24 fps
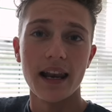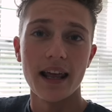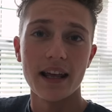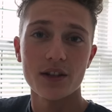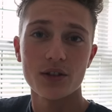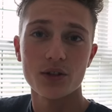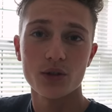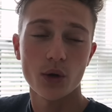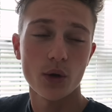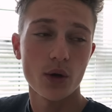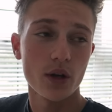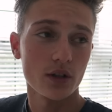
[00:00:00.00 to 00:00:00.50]

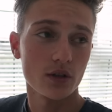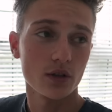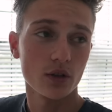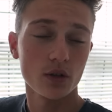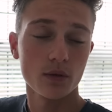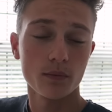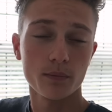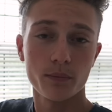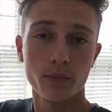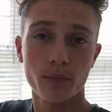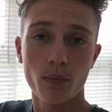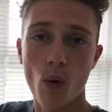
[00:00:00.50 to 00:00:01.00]
Let's do this. I'm
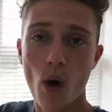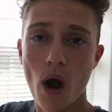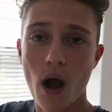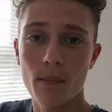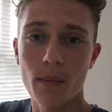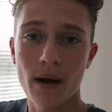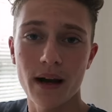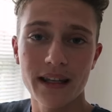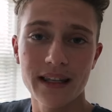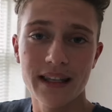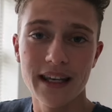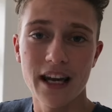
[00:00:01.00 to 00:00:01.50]
going to
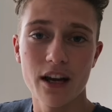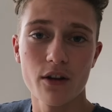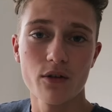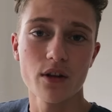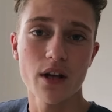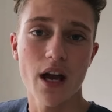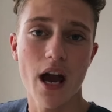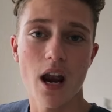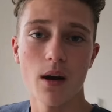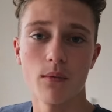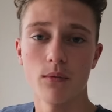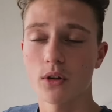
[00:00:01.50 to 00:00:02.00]
wear my gear
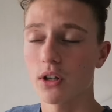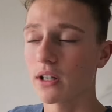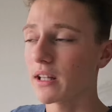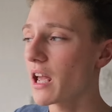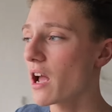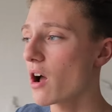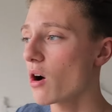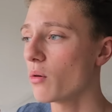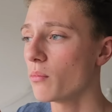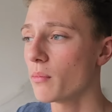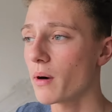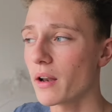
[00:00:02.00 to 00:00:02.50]
again. I'm going to
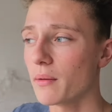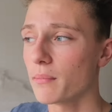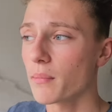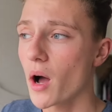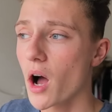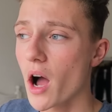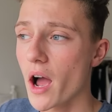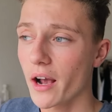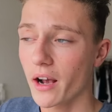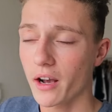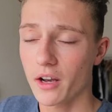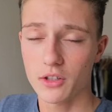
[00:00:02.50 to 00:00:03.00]
get on my
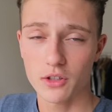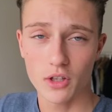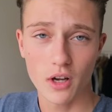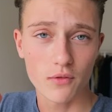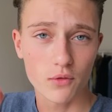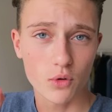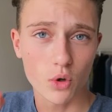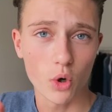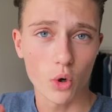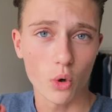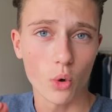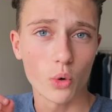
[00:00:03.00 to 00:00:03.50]
bike because
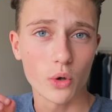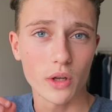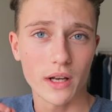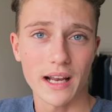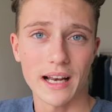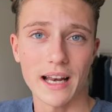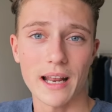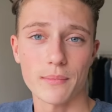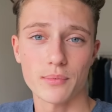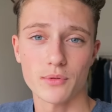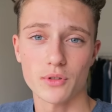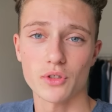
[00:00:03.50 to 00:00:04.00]
I've got all the
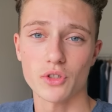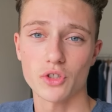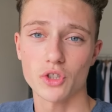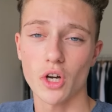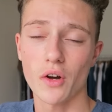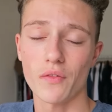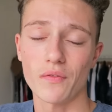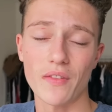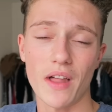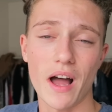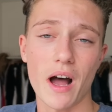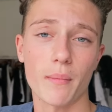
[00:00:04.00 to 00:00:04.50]
clips and
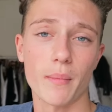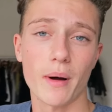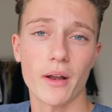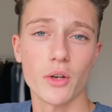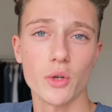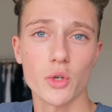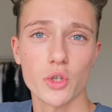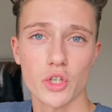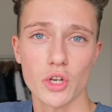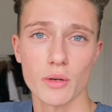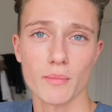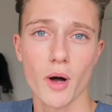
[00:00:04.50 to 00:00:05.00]
stuff now, my
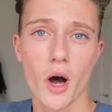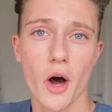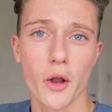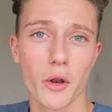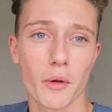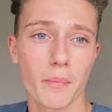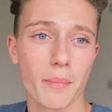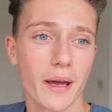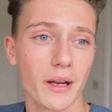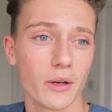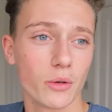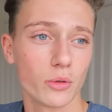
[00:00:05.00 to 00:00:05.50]
new
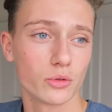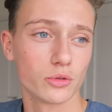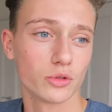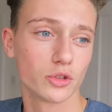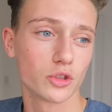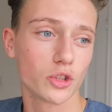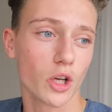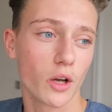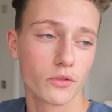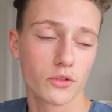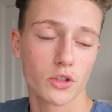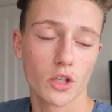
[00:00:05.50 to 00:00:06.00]
Shimano pedals and
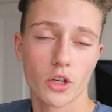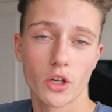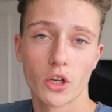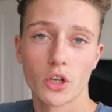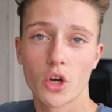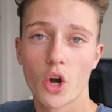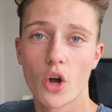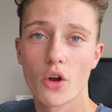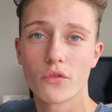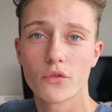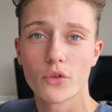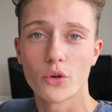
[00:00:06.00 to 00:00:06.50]
stuff. So I'm
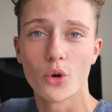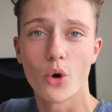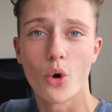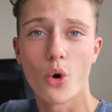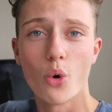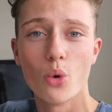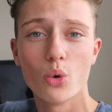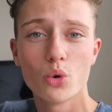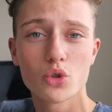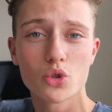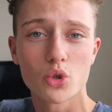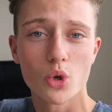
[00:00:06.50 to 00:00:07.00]
going to go for an
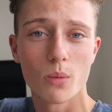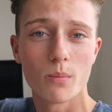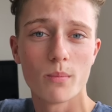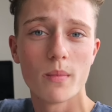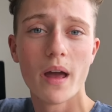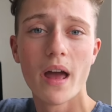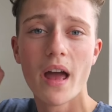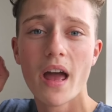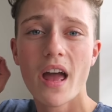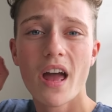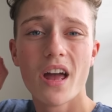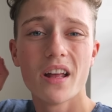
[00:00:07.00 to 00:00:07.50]

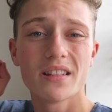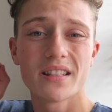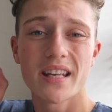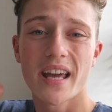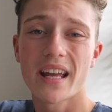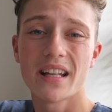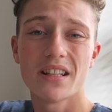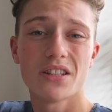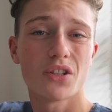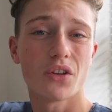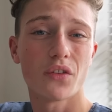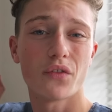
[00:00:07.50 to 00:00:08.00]
awesome
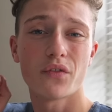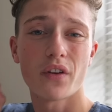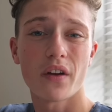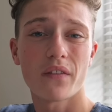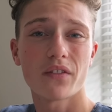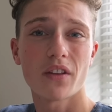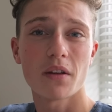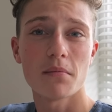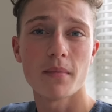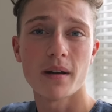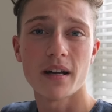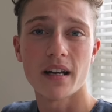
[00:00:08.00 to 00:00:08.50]
10 to
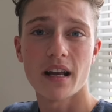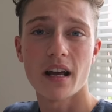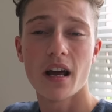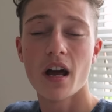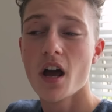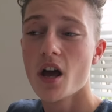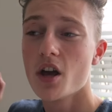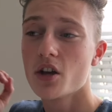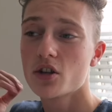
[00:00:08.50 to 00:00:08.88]
15 minute